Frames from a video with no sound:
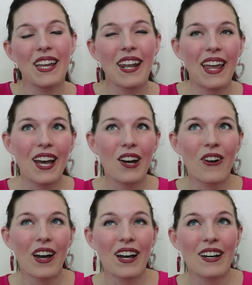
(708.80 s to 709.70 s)

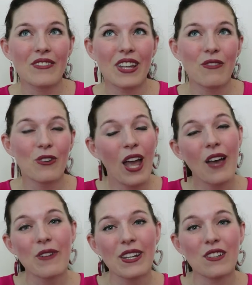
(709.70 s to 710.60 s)
Now, um, if you
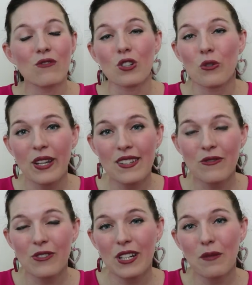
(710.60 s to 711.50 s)
have any requests
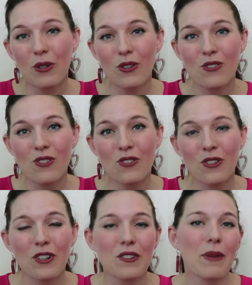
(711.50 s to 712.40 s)
for any balloon
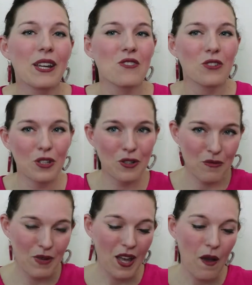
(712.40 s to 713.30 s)
tutorials, make sure to
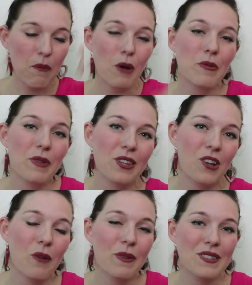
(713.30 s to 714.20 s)
pop them in the
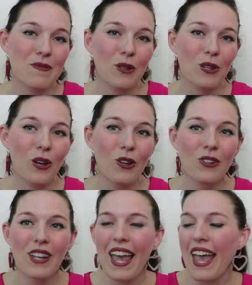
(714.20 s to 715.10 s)
comments below
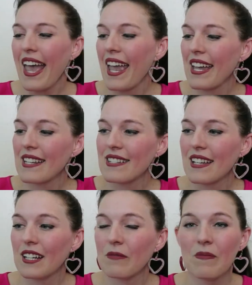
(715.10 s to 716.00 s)
and
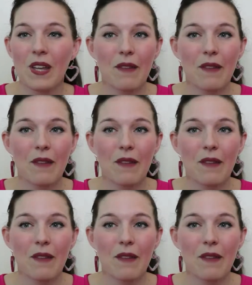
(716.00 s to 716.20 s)
um,